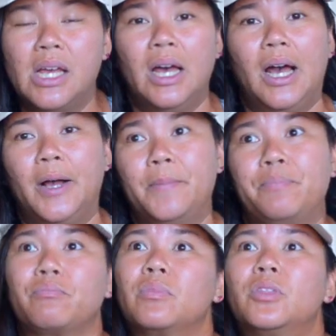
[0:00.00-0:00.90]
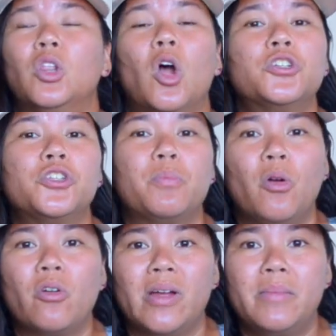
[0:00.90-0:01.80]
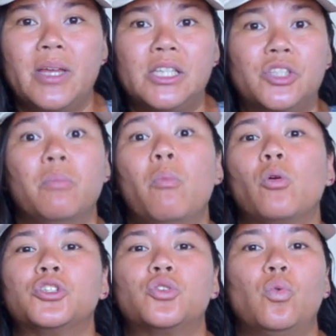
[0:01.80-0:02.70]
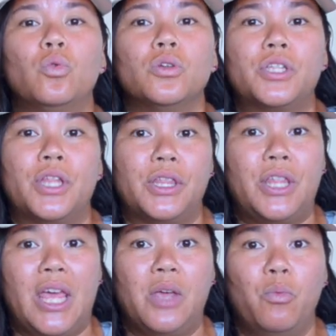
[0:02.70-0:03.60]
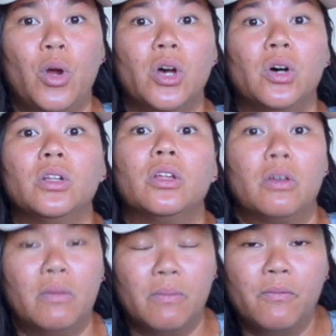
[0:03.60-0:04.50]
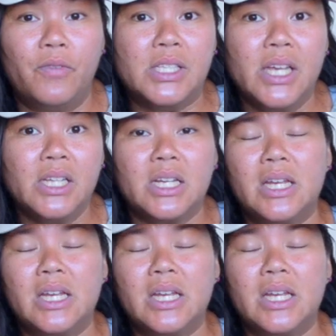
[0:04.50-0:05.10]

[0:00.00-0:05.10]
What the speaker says: The larger the program is, the more schools that they will visit.